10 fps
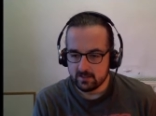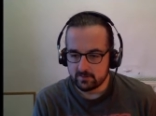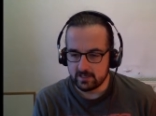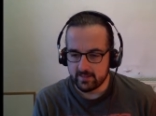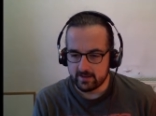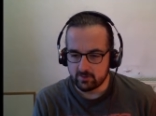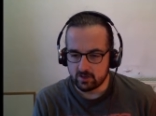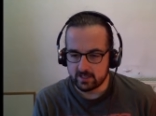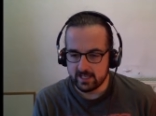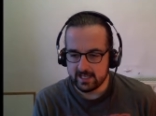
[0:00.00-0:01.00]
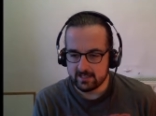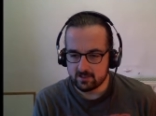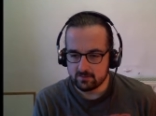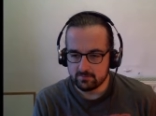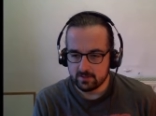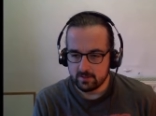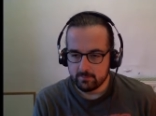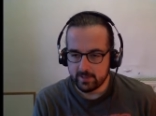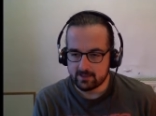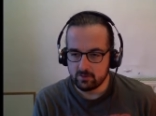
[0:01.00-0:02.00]
So now that I've got a key,
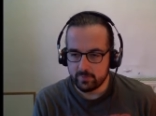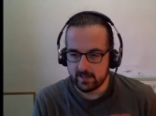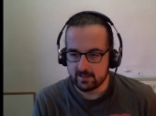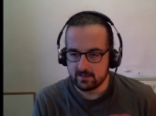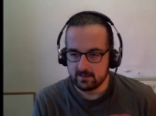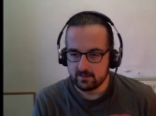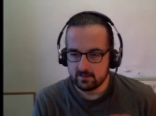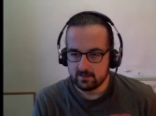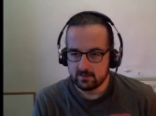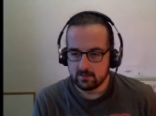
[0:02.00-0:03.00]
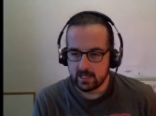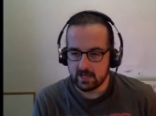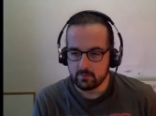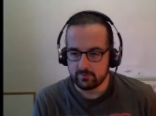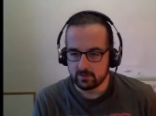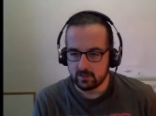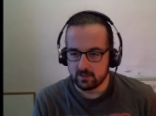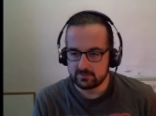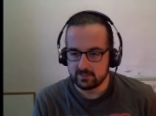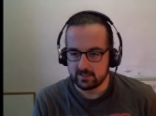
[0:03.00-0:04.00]
back up here, and we've
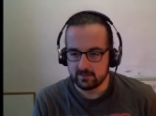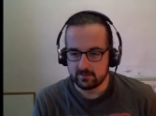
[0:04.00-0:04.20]
unlocked it.